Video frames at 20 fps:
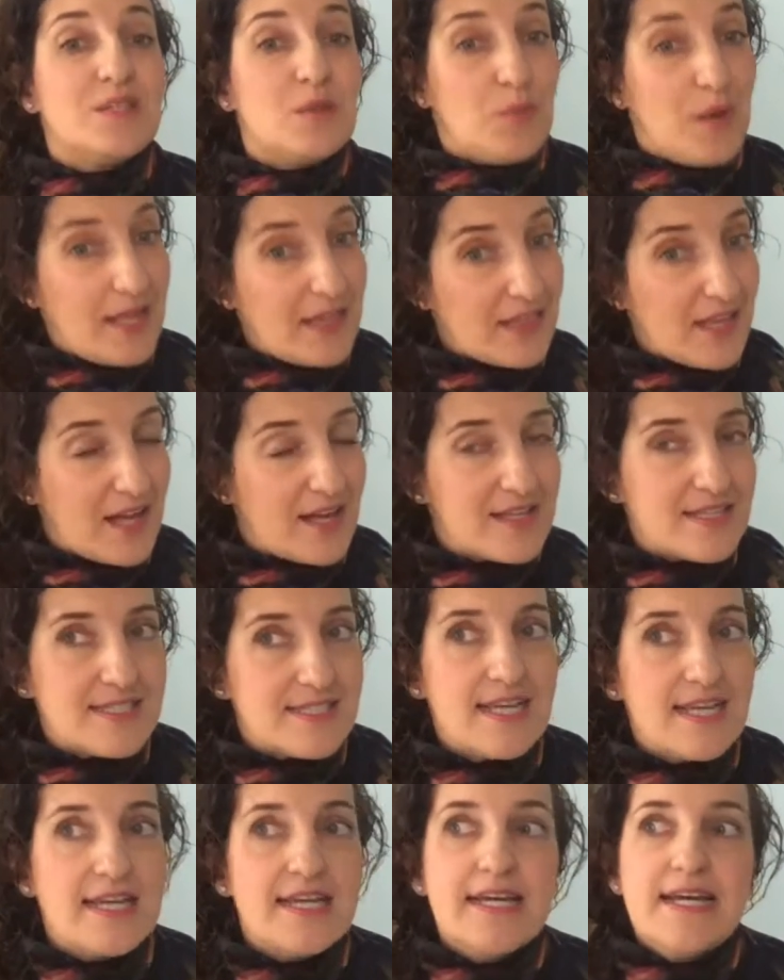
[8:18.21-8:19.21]
the weight
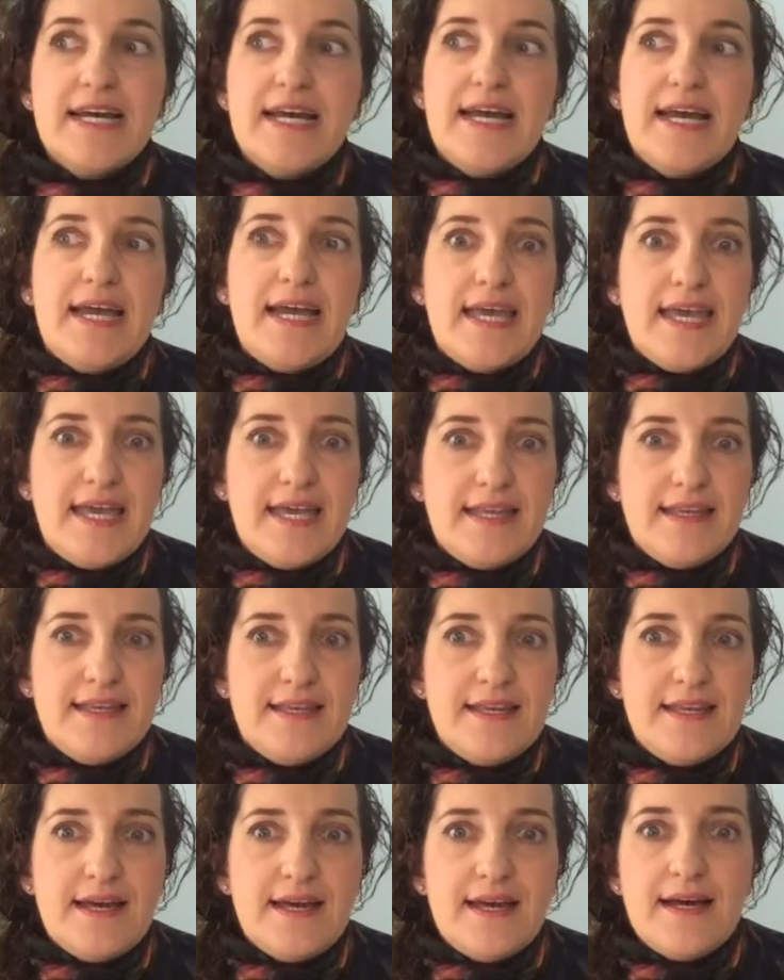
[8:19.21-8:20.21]
loss.
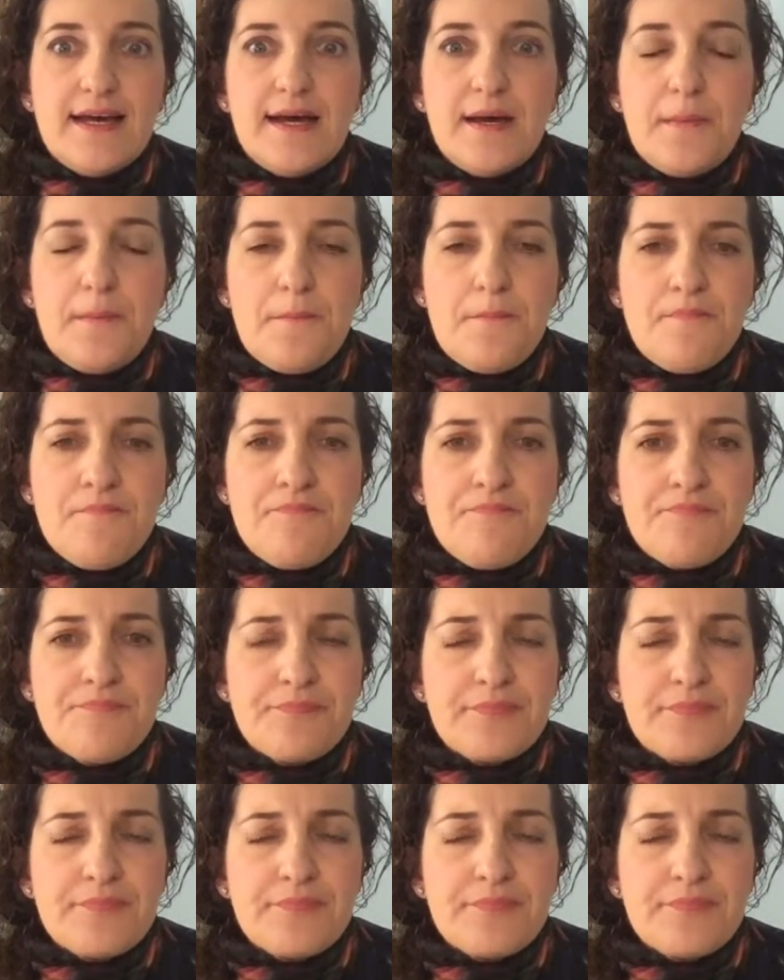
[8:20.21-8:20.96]
In my